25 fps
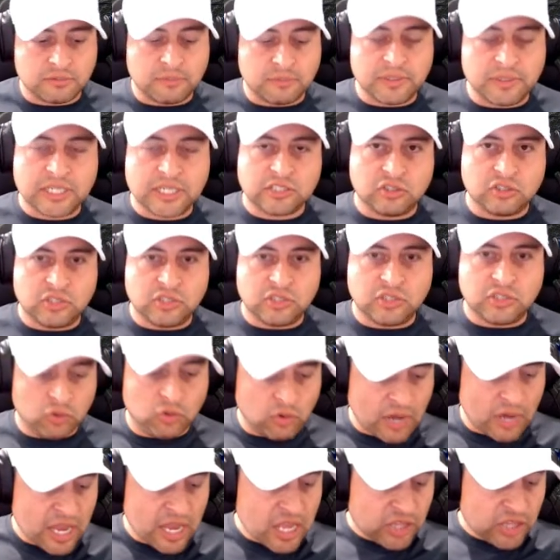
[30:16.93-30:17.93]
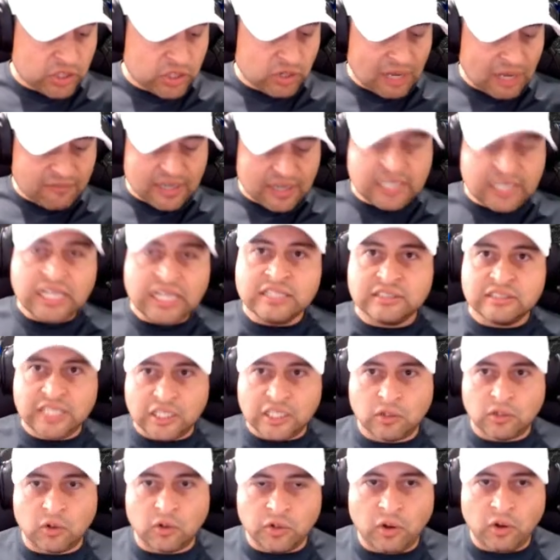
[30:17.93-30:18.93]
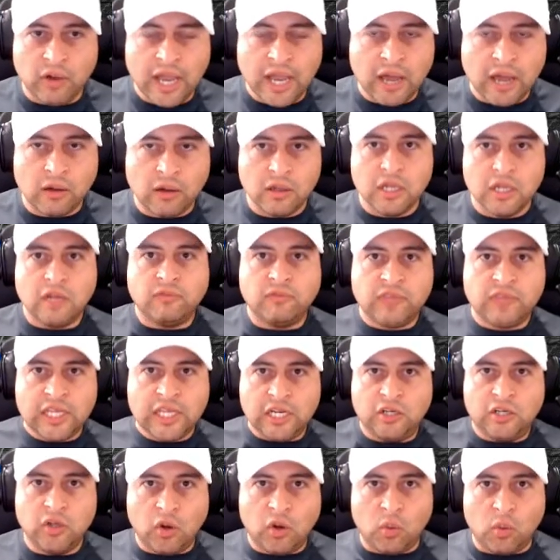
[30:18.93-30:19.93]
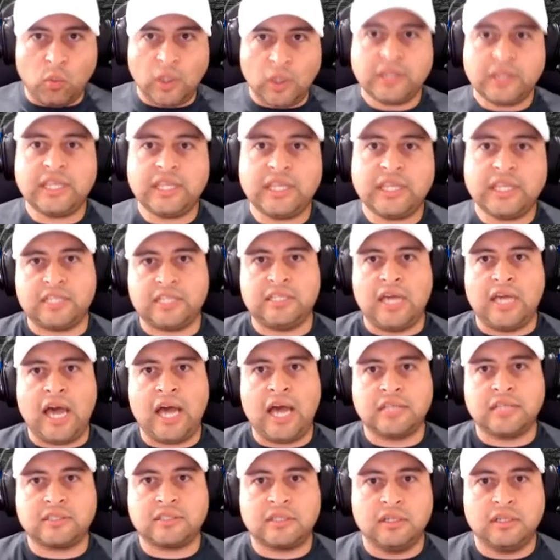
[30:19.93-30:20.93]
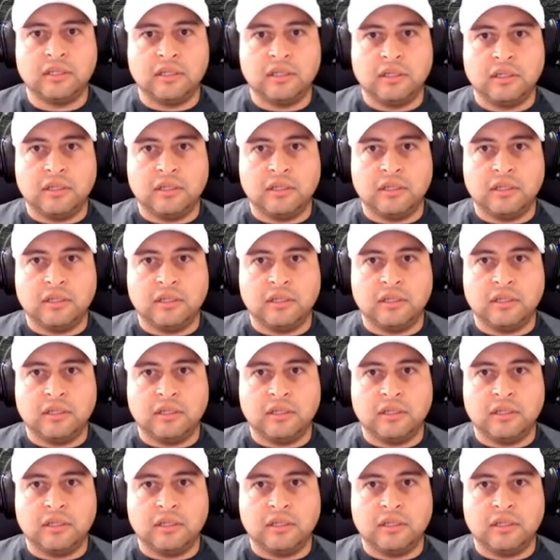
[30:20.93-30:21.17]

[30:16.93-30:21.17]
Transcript: but because they don't have any technical know-how, they didn't know what the heck to ask.